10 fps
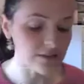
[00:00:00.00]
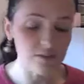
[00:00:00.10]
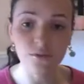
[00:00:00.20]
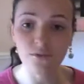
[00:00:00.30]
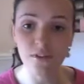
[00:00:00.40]

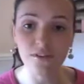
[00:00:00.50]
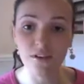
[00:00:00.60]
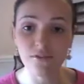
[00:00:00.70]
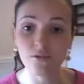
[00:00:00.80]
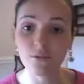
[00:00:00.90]
It's useful to
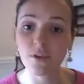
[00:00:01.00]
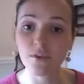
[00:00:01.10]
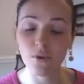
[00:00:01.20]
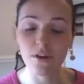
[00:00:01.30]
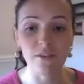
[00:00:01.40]
have 2
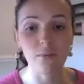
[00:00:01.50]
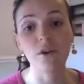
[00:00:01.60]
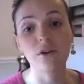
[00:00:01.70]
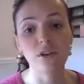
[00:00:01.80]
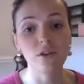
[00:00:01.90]
because one of them
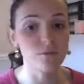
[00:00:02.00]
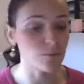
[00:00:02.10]
we're going to use